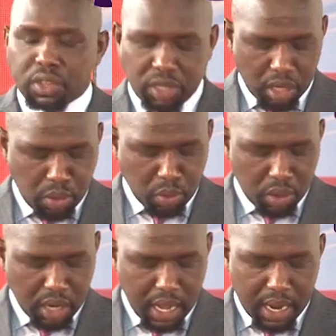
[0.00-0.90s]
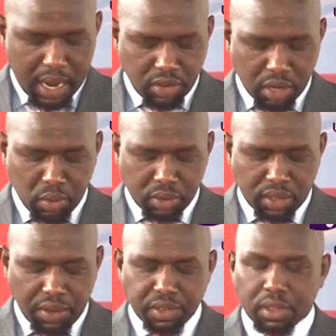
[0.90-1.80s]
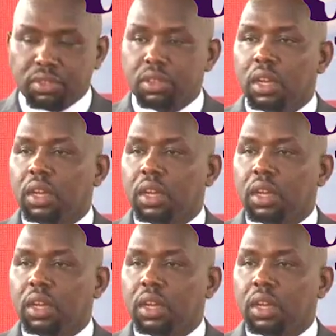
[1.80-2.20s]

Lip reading: scheduled and non-scheduled services